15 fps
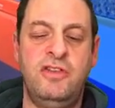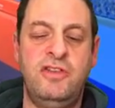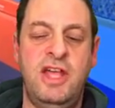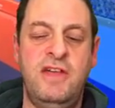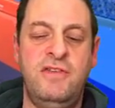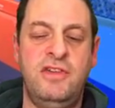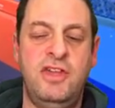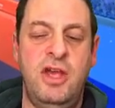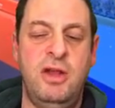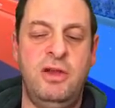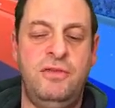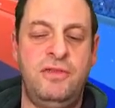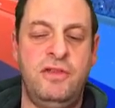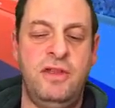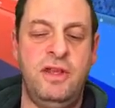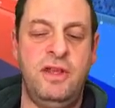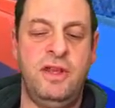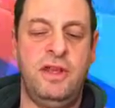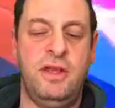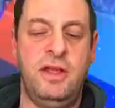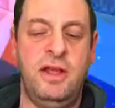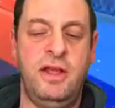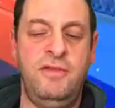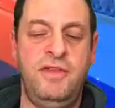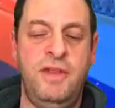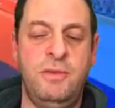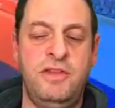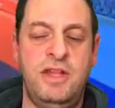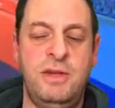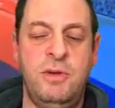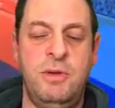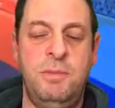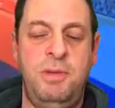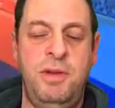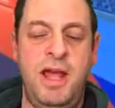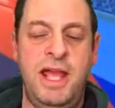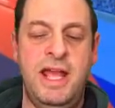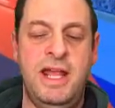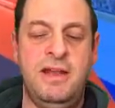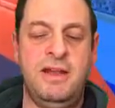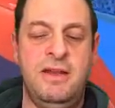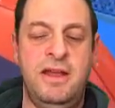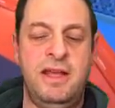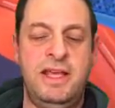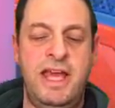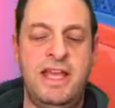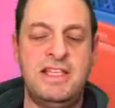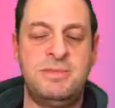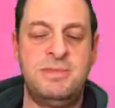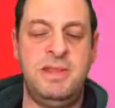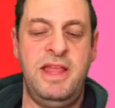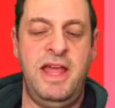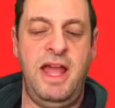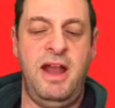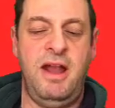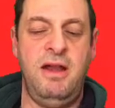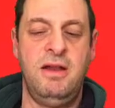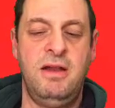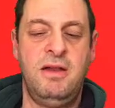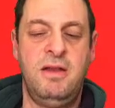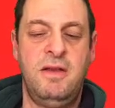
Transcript: I don't even know if the if there was anyone playing against me there.